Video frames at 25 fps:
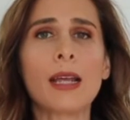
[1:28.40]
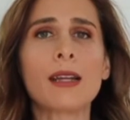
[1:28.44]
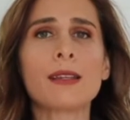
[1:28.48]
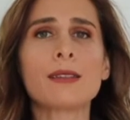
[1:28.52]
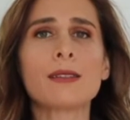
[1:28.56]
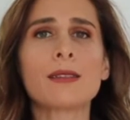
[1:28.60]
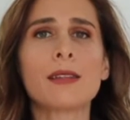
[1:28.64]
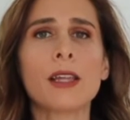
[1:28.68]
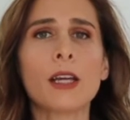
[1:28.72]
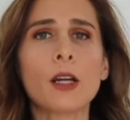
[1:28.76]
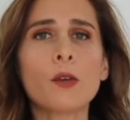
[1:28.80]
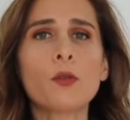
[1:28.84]
and
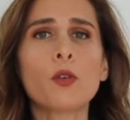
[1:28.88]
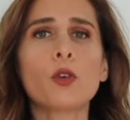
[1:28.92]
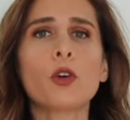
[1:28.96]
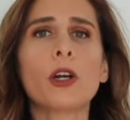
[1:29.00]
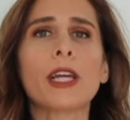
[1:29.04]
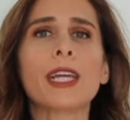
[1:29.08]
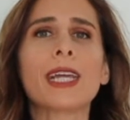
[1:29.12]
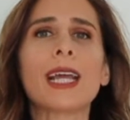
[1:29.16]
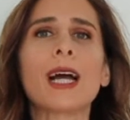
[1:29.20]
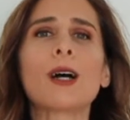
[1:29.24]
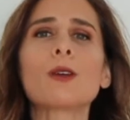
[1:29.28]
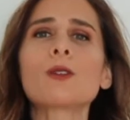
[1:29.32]
is therefore
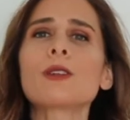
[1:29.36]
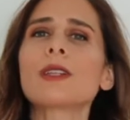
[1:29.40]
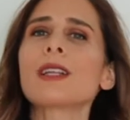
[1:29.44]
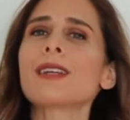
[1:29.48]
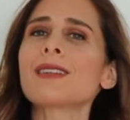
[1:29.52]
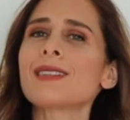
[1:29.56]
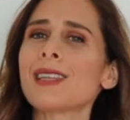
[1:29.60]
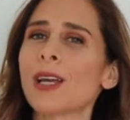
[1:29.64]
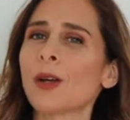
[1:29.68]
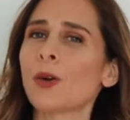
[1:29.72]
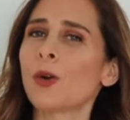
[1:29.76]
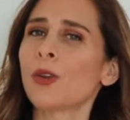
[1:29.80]
a
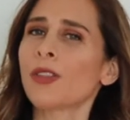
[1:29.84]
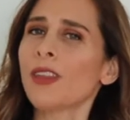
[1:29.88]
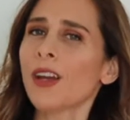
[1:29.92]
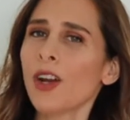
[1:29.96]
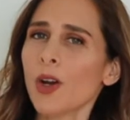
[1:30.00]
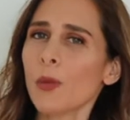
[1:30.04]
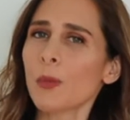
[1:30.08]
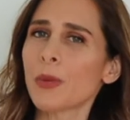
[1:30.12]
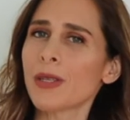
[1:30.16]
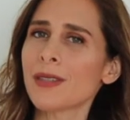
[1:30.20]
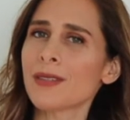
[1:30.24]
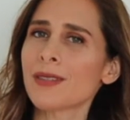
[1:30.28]
counseling
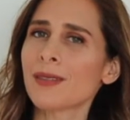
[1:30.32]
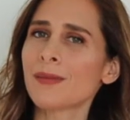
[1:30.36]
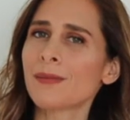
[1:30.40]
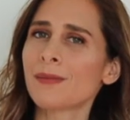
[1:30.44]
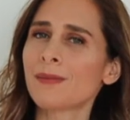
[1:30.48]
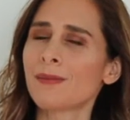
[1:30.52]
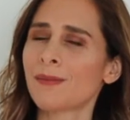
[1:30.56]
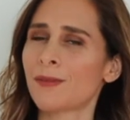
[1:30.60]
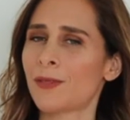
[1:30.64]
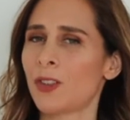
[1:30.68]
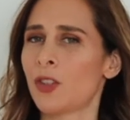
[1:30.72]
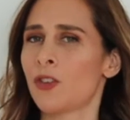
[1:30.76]
psychotherapist,
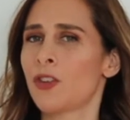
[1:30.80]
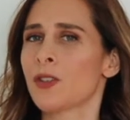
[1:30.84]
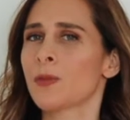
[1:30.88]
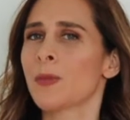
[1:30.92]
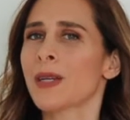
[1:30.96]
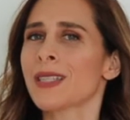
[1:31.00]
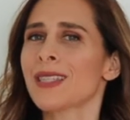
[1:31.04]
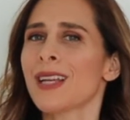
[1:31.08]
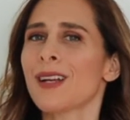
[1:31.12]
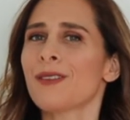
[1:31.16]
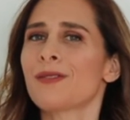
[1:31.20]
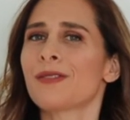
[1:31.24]
such as
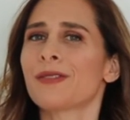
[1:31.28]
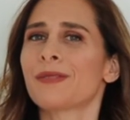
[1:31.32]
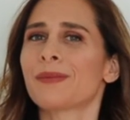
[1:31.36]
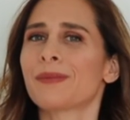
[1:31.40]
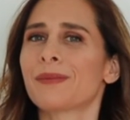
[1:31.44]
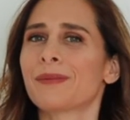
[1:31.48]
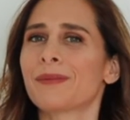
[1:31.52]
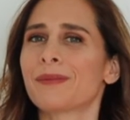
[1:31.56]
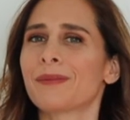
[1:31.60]
myself.